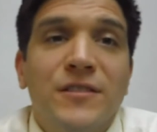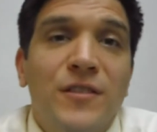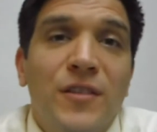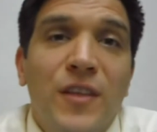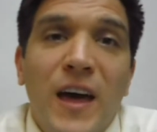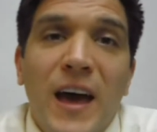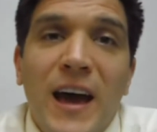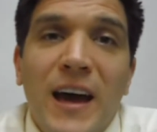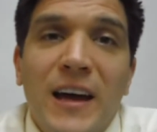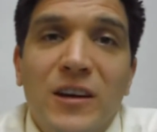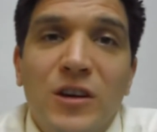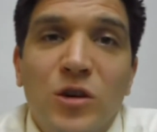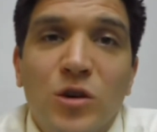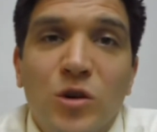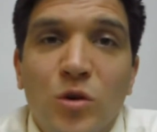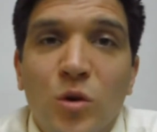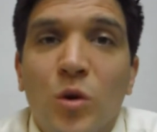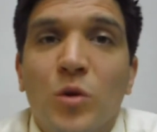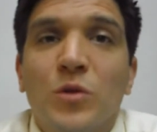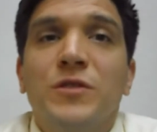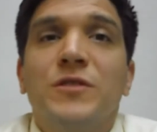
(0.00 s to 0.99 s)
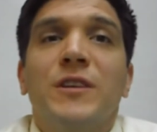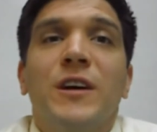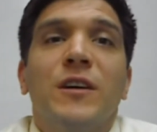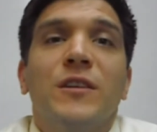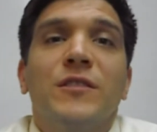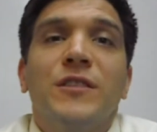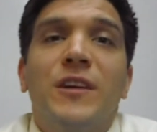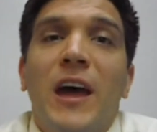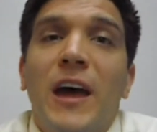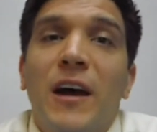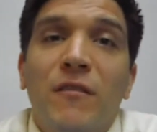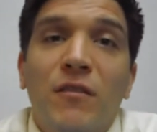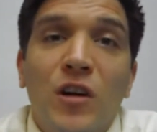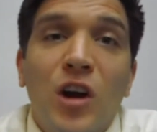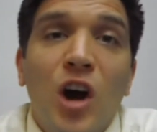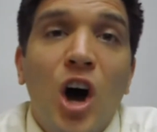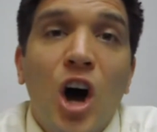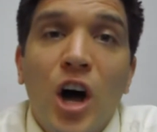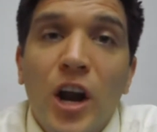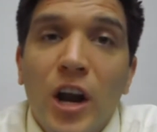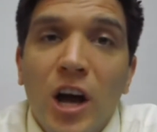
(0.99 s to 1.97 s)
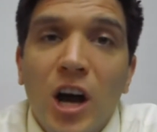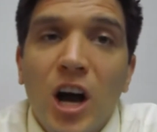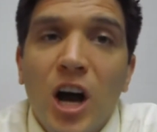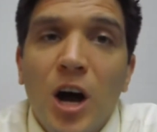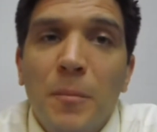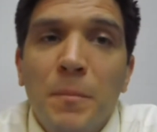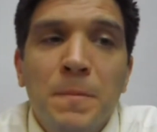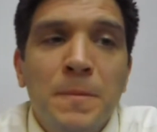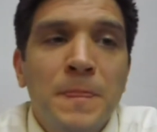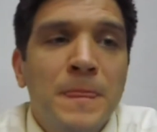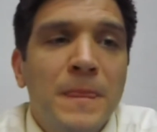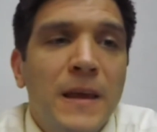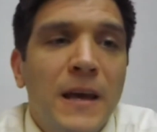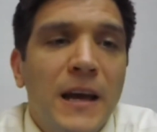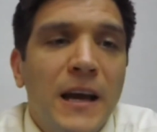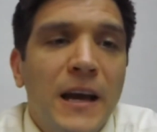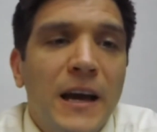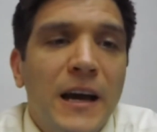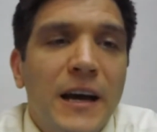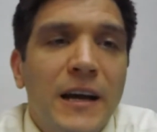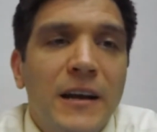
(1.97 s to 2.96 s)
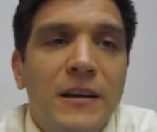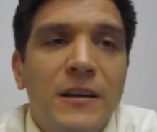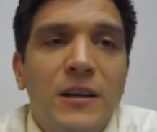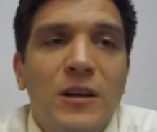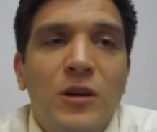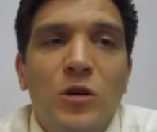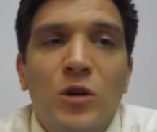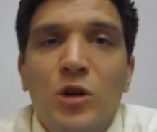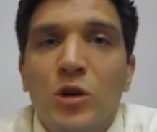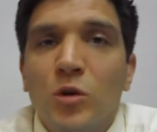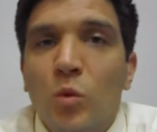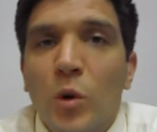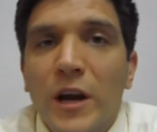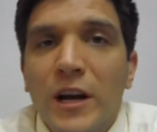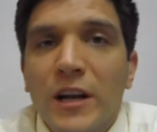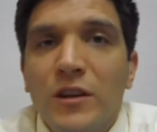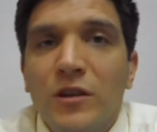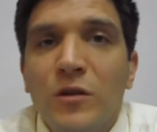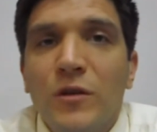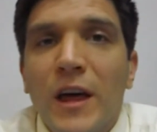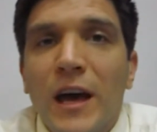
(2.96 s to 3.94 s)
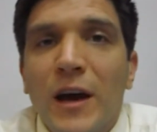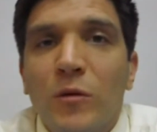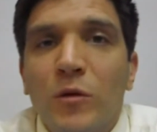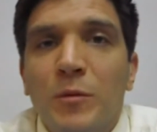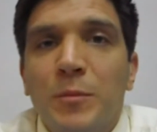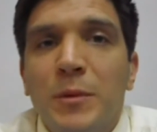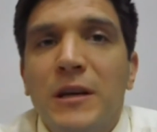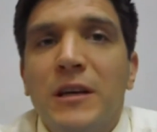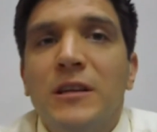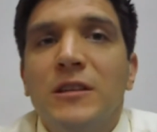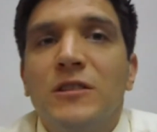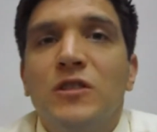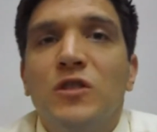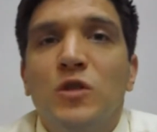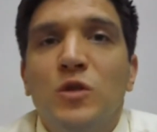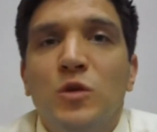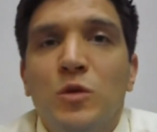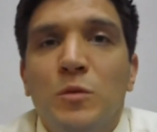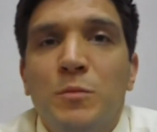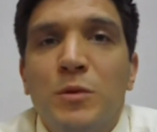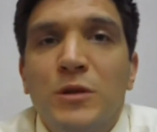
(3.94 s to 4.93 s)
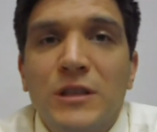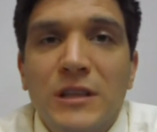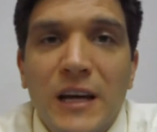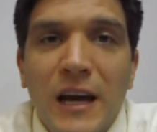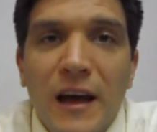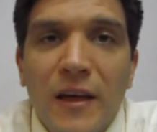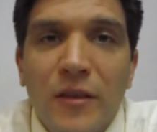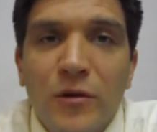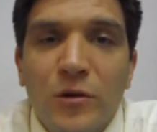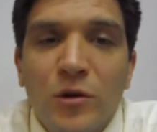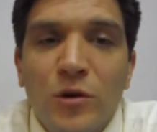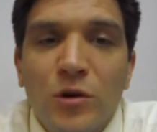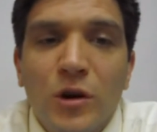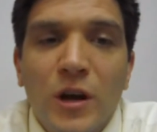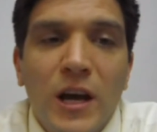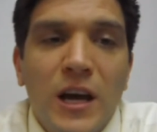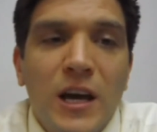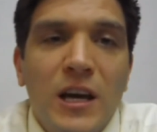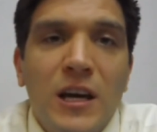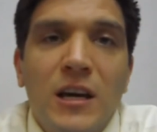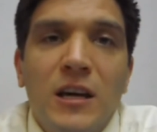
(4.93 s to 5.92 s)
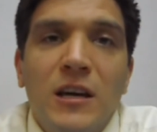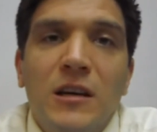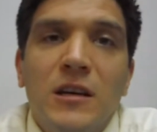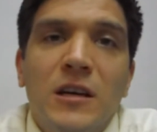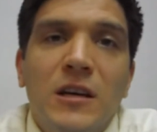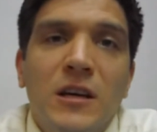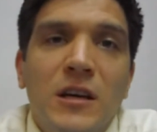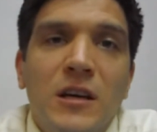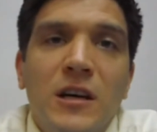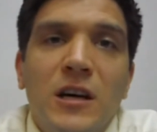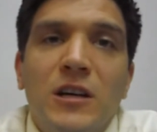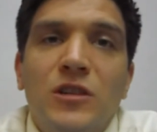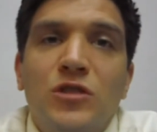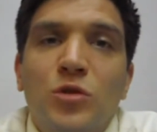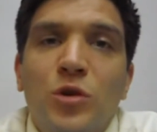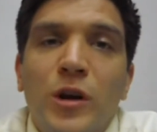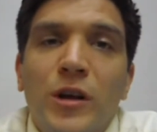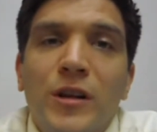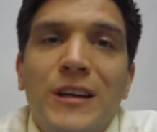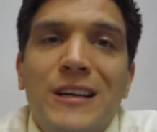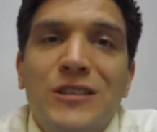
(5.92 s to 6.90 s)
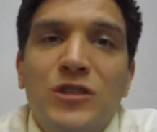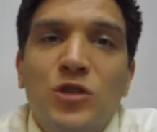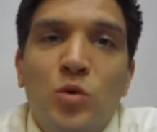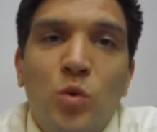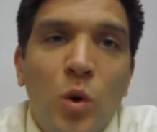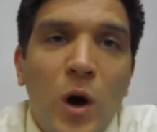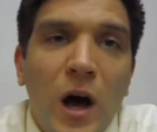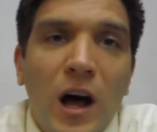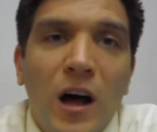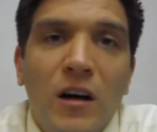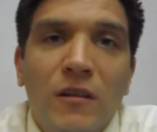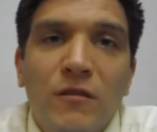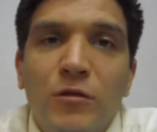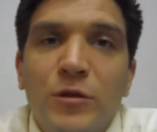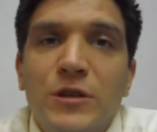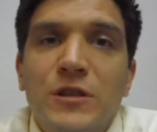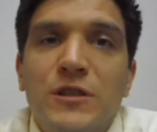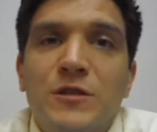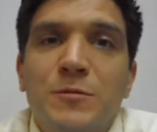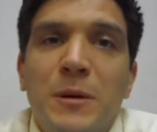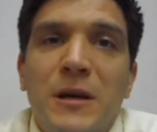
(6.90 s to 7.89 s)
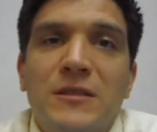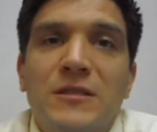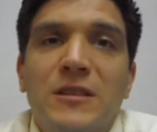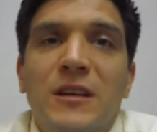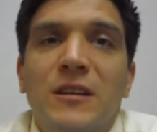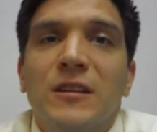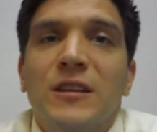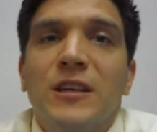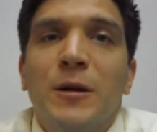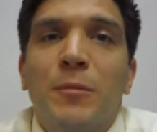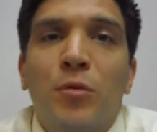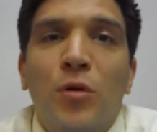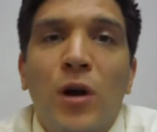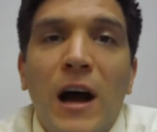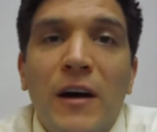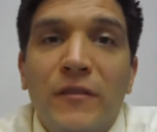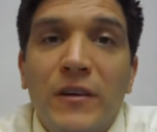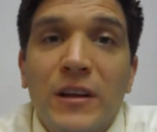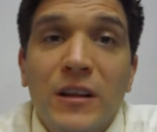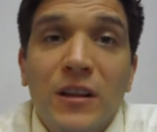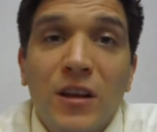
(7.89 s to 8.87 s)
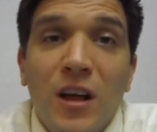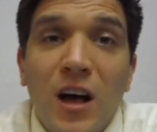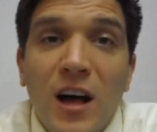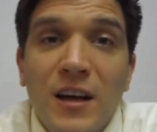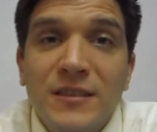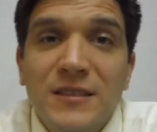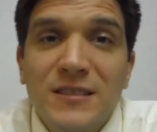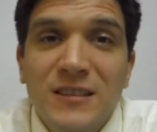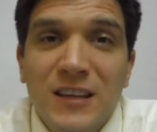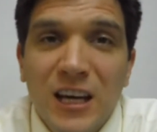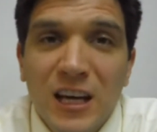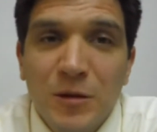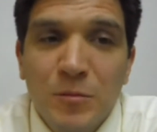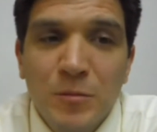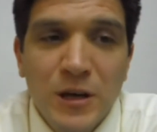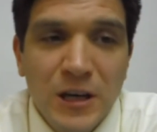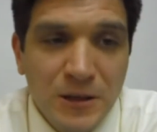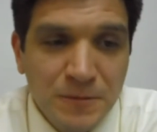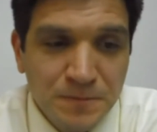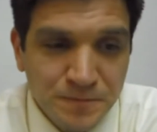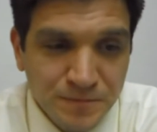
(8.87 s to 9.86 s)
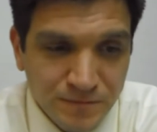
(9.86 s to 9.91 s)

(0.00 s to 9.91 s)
that your gross sales have gone up. And a good way to do that would be to put together a trailing 12, which is basically a profit and loss statement